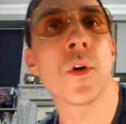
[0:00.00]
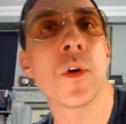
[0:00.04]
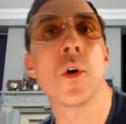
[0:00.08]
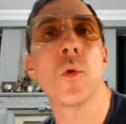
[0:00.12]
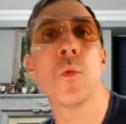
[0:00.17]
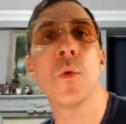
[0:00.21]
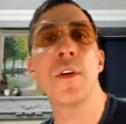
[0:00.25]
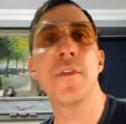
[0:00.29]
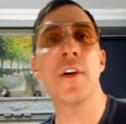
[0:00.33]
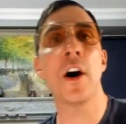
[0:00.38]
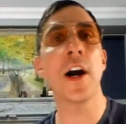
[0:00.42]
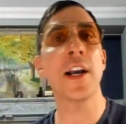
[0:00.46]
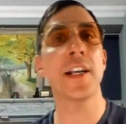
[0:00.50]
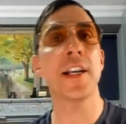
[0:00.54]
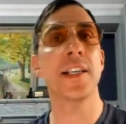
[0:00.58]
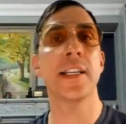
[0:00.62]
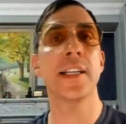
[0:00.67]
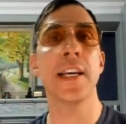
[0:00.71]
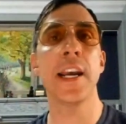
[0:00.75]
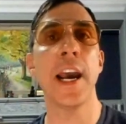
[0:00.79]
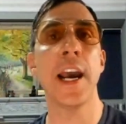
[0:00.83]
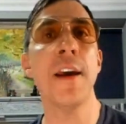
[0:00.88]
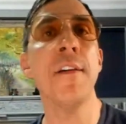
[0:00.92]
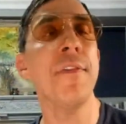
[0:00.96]
with
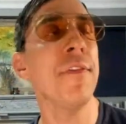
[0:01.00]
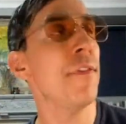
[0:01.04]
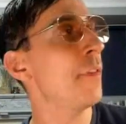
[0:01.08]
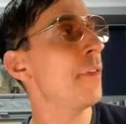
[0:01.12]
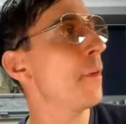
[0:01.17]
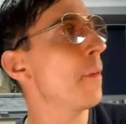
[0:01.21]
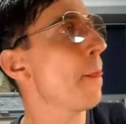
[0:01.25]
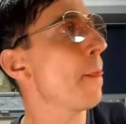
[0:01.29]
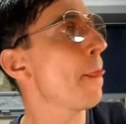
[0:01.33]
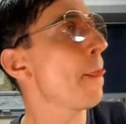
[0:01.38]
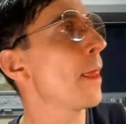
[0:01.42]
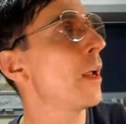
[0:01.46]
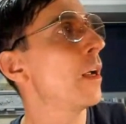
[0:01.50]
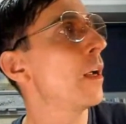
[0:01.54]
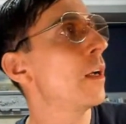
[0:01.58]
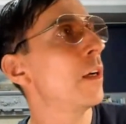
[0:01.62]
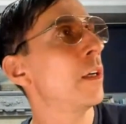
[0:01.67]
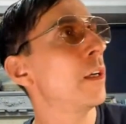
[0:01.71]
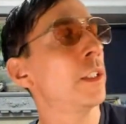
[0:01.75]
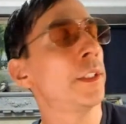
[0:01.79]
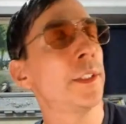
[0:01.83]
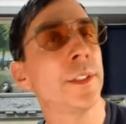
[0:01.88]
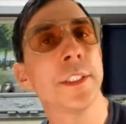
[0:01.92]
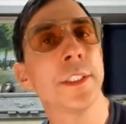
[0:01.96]
ICF,
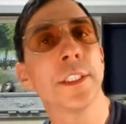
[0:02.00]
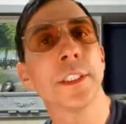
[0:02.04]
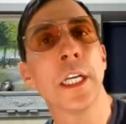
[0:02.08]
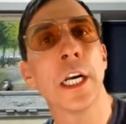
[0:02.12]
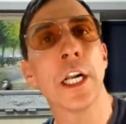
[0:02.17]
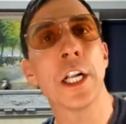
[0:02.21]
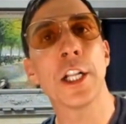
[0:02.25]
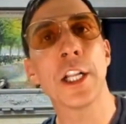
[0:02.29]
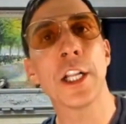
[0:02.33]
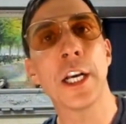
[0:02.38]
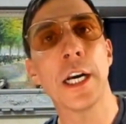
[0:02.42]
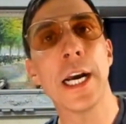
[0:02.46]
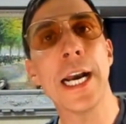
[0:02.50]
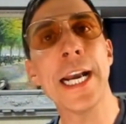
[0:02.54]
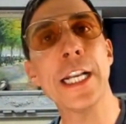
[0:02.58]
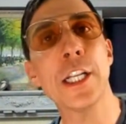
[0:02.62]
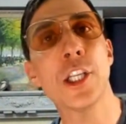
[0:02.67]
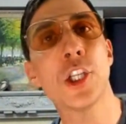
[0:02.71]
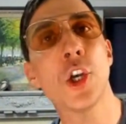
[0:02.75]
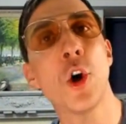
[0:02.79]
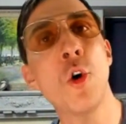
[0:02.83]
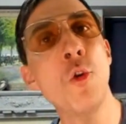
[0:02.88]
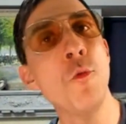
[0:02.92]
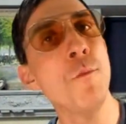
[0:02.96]
it
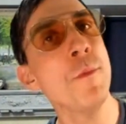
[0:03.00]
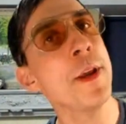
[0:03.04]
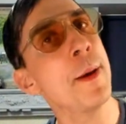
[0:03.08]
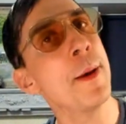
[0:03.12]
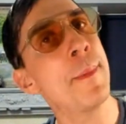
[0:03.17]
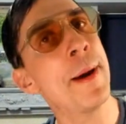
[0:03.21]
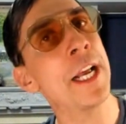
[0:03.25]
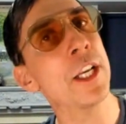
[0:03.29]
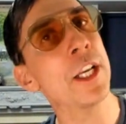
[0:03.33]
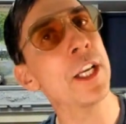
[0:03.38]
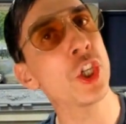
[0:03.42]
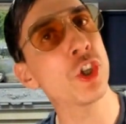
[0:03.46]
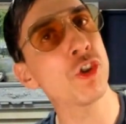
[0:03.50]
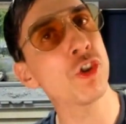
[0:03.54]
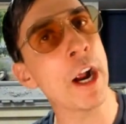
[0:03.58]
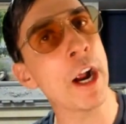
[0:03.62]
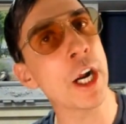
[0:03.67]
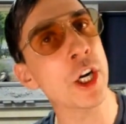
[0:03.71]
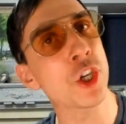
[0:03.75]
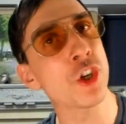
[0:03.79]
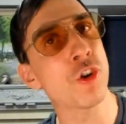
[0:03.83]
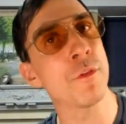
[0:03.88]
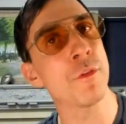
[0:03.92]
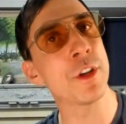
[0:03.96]
taught me about
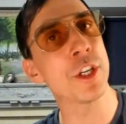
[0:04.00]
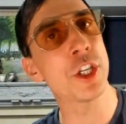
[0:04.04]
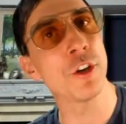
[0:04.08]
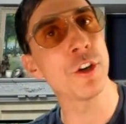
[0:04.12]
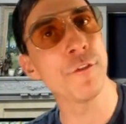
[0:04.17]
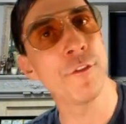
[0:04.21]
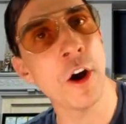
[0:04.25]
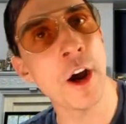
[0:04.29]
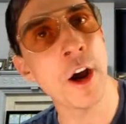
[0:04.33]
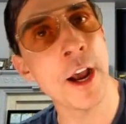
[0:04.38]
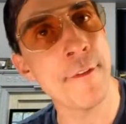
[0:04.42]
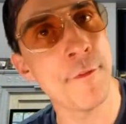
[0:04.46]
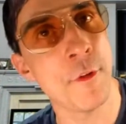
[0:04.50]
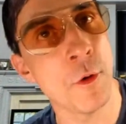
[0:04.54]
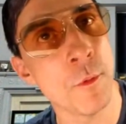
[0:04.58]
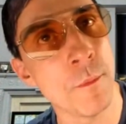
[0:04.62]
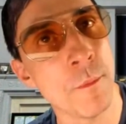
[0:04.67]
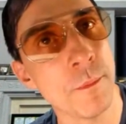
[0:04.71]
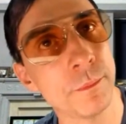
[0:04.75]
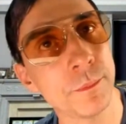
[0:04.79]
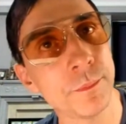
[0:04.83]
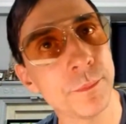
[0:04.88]
structure and survival.